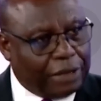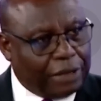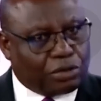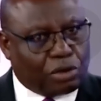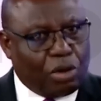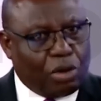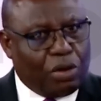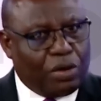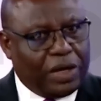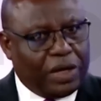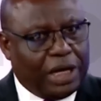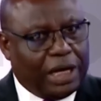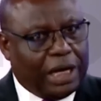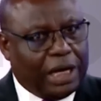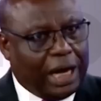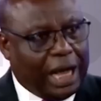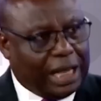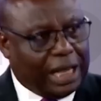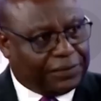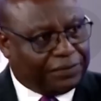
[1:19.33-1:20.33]
So,
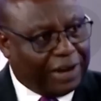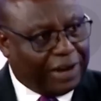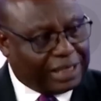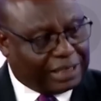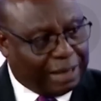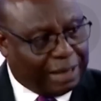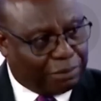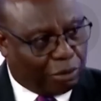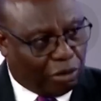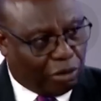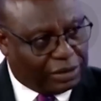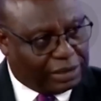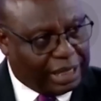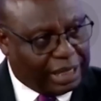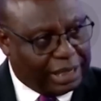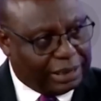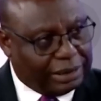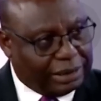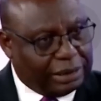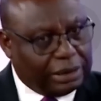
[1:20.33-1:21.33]
as far as I'm
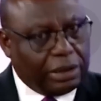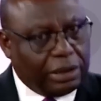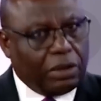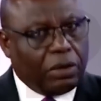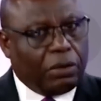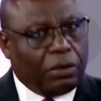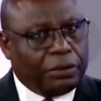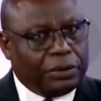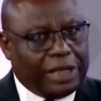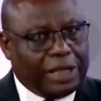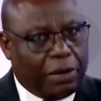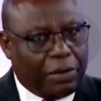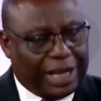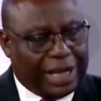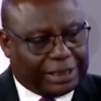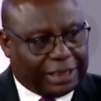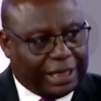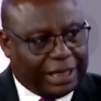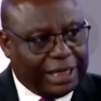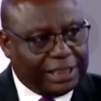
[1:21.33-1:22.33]
concerned, there
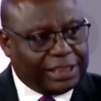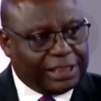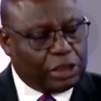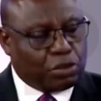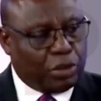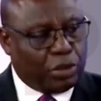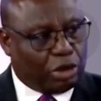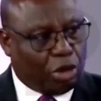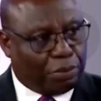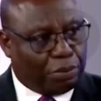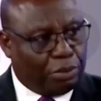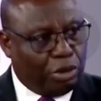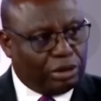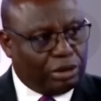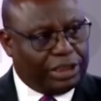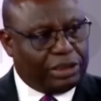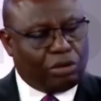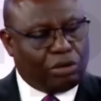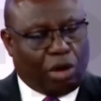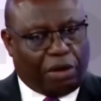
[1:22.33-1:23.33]
were challenges with
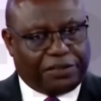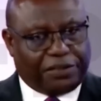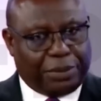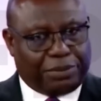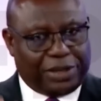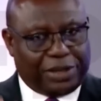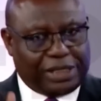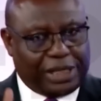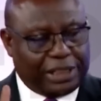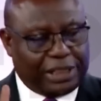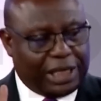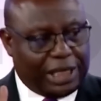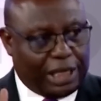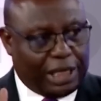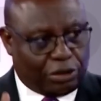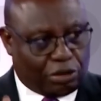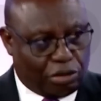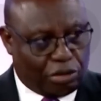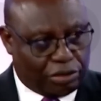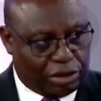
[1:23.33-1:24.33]
uploading of the presidential
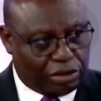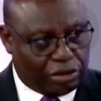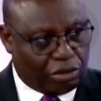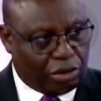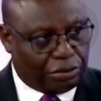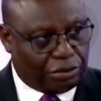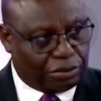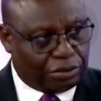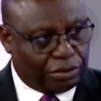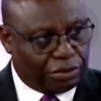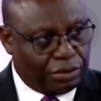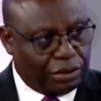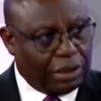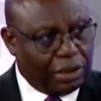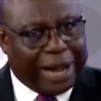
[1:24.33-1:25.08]
election results.